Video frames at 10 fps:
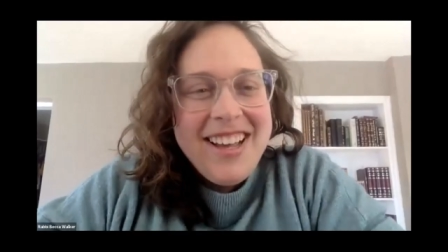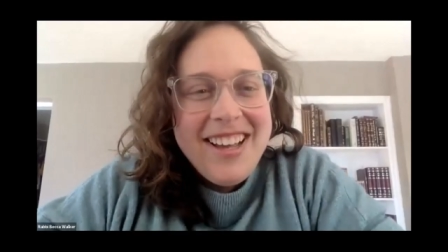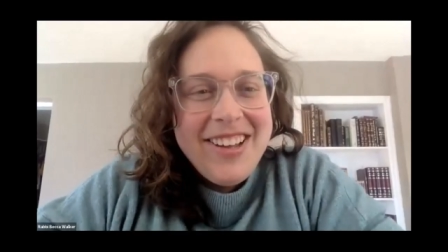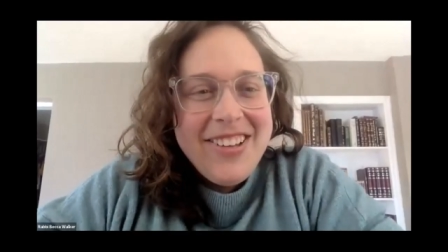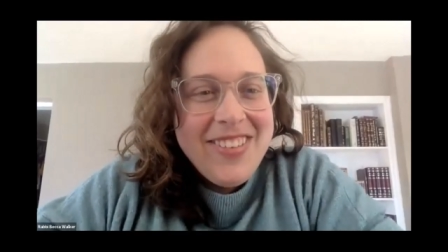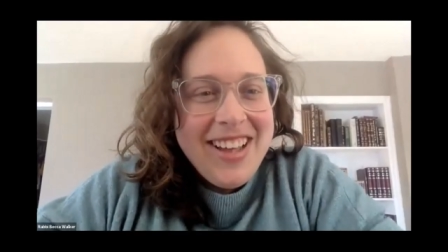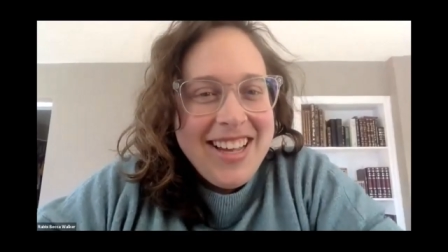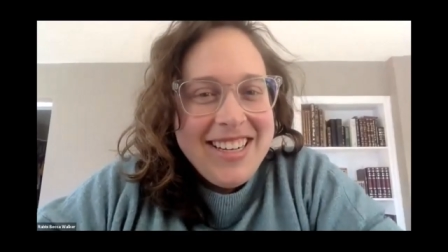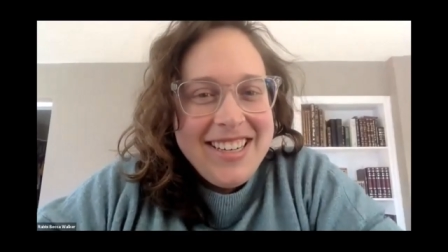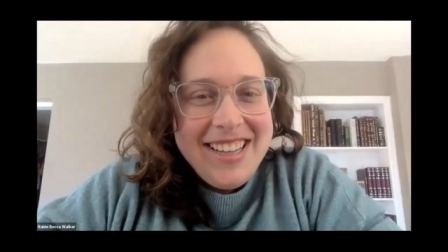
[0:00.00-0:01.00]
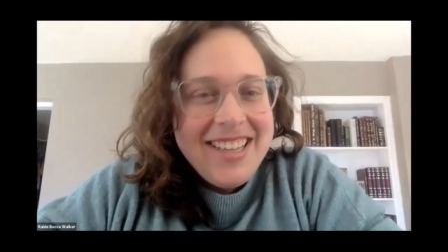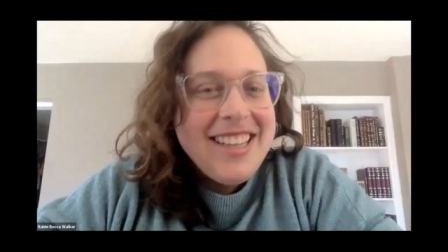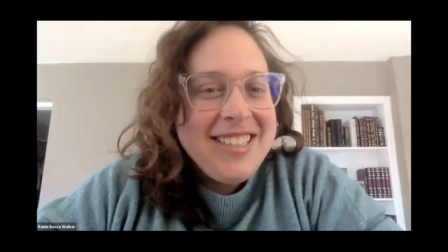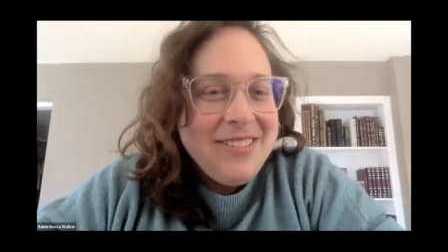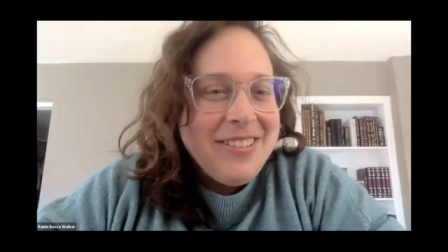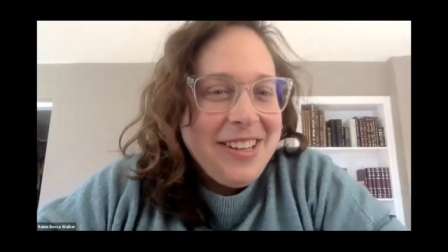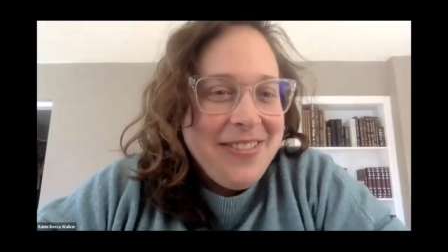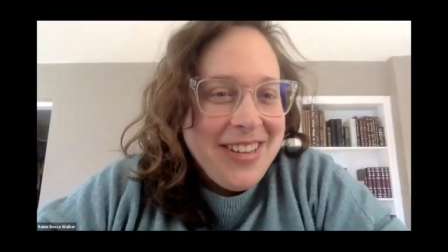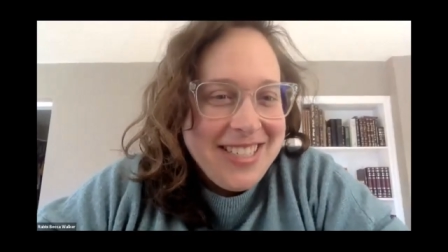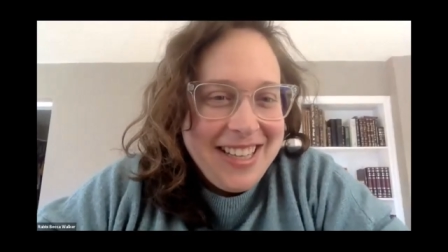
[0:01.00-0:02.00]
um, and i think that's a really
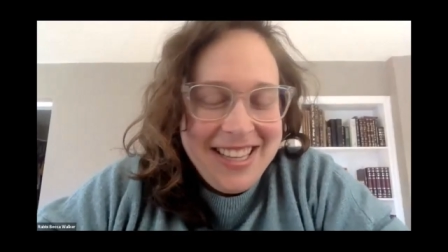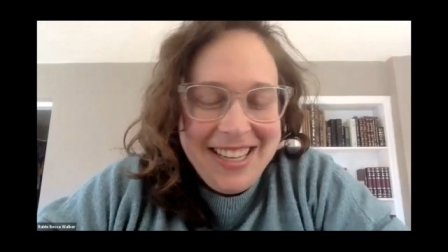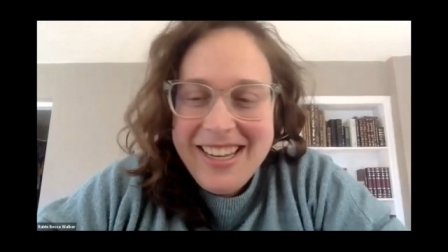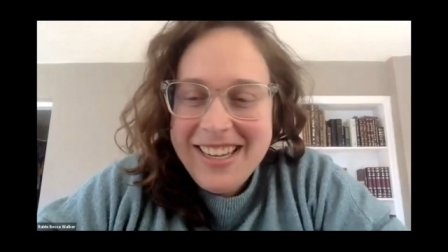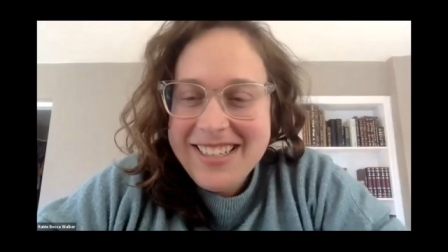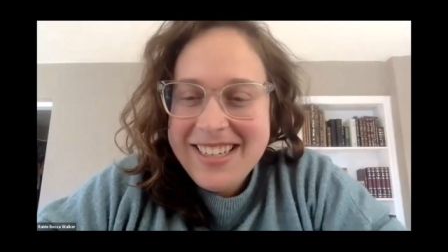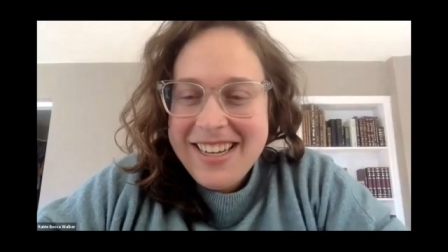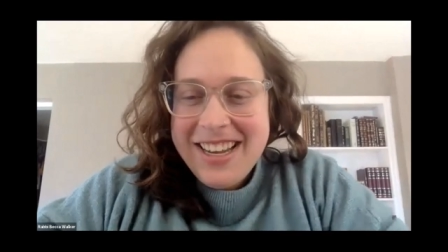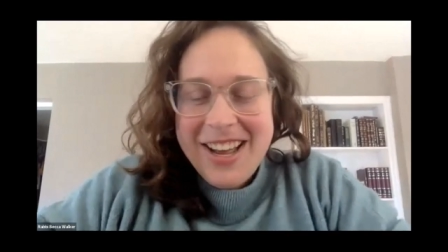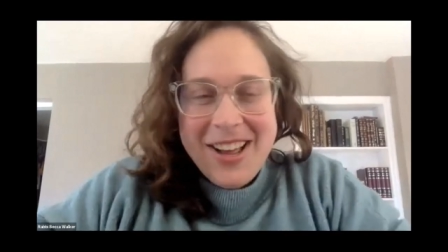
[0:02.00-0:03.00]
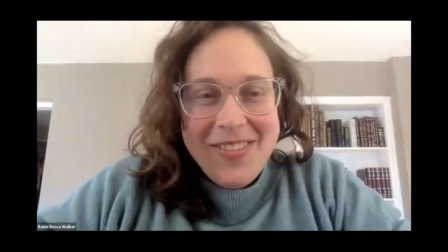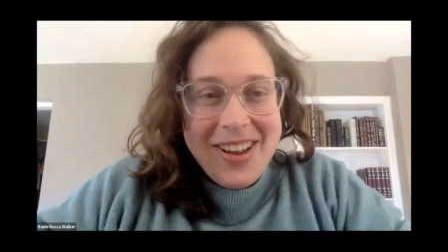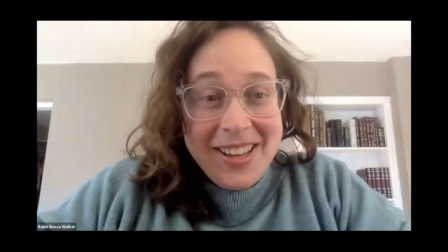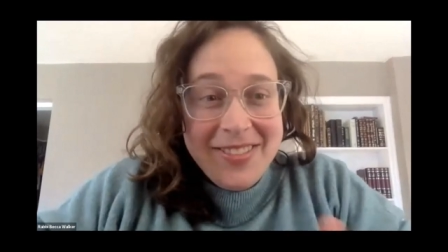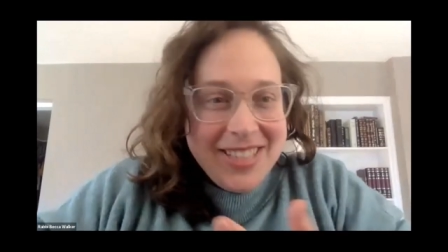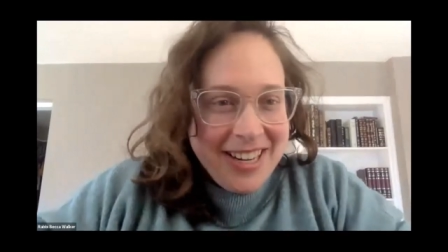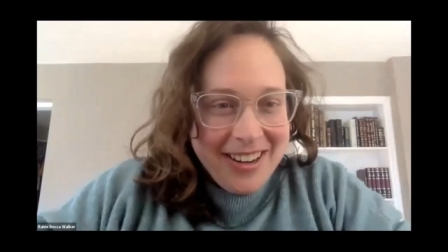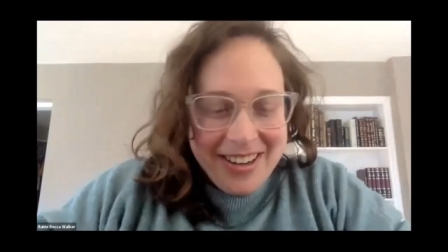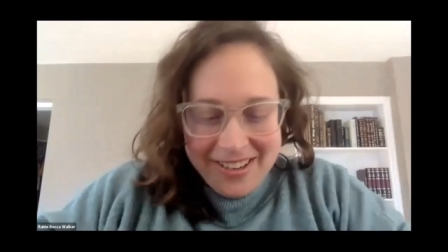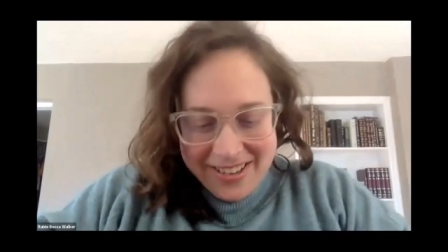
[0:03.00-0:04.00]
amazing thing and um, i'd love to
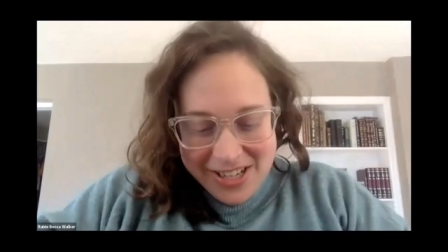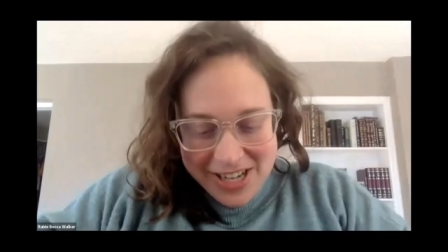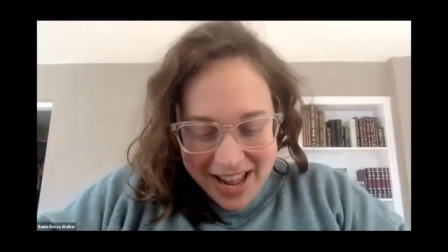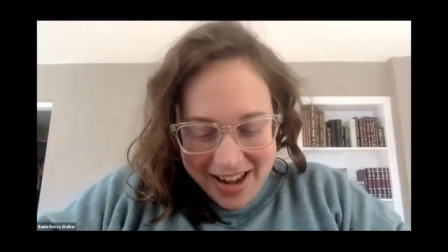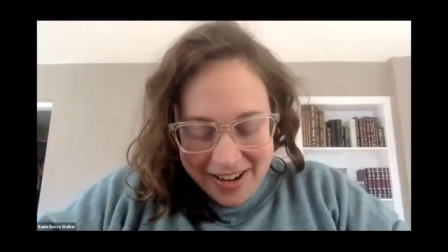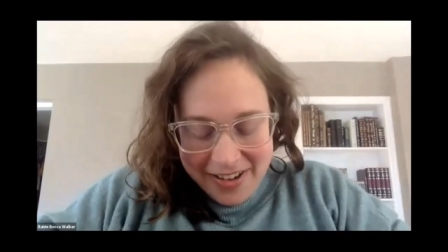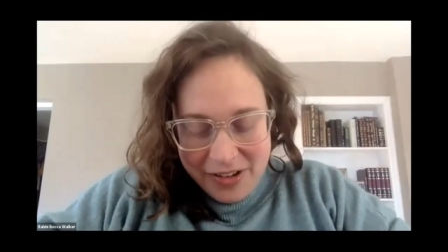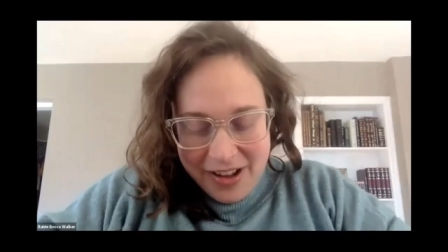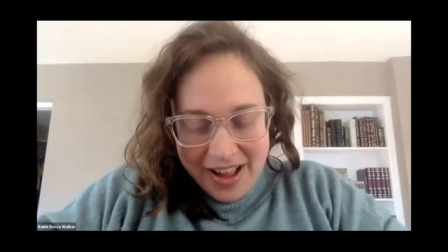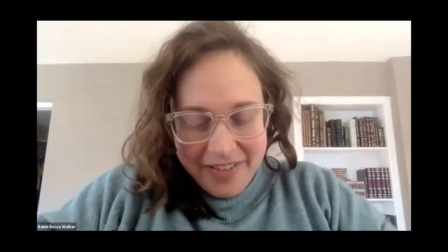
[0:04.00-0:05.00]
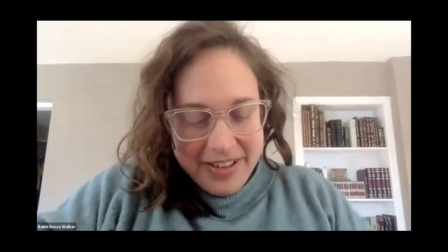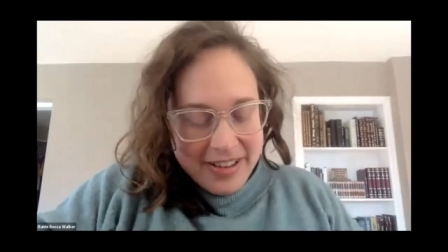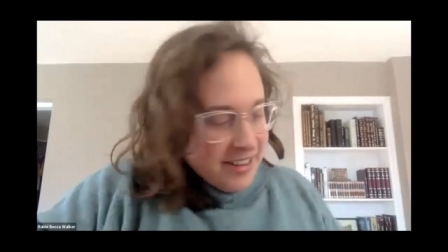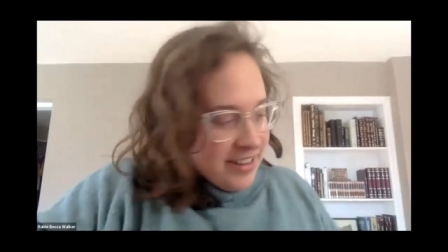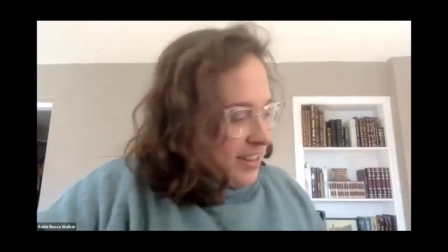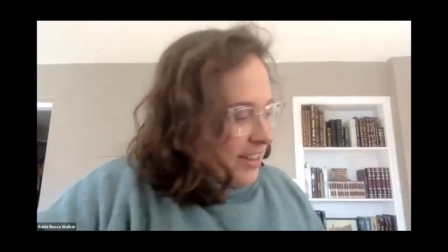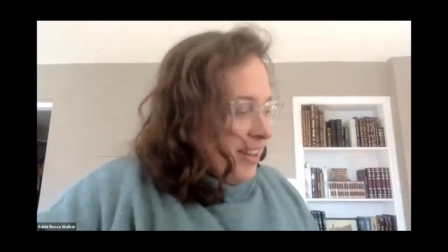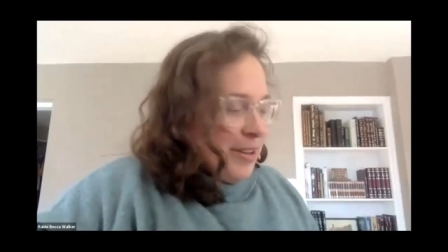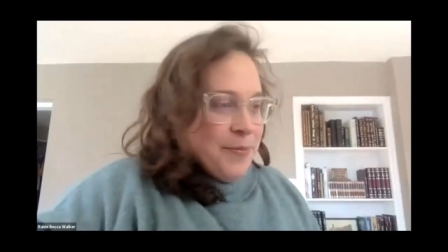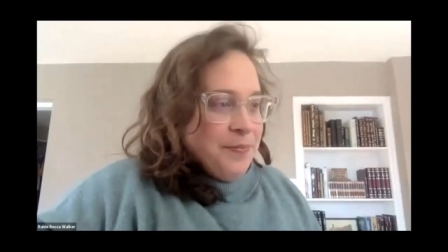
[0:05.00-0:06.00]
hear either in the chat or if you have
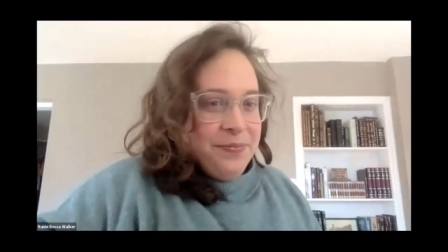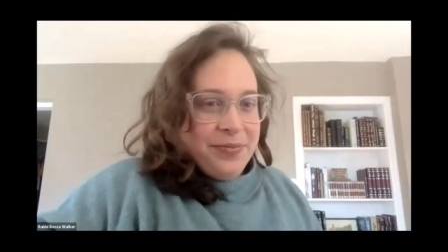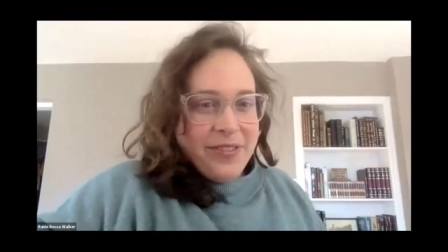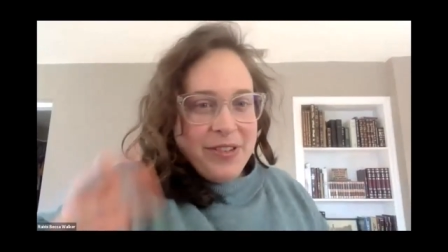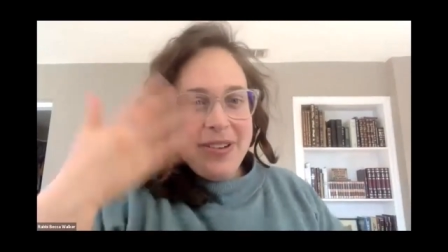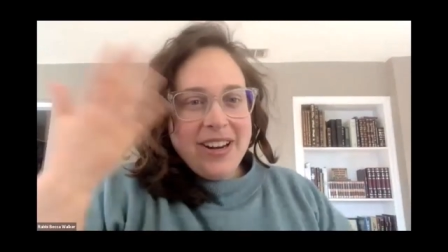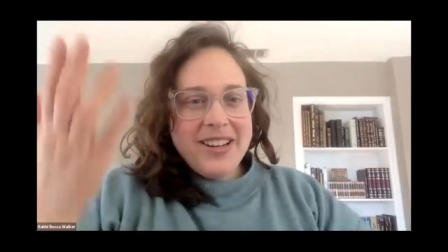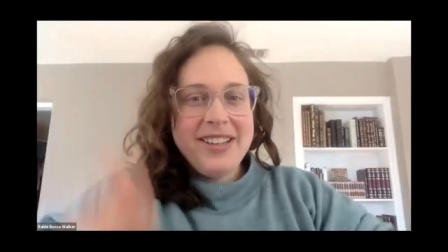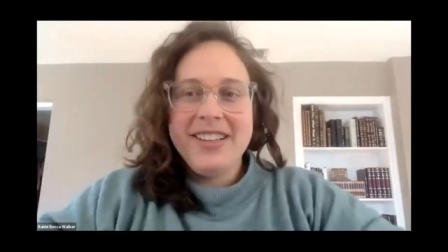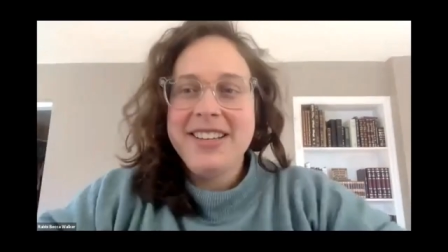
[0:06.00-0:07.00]
um, if you want to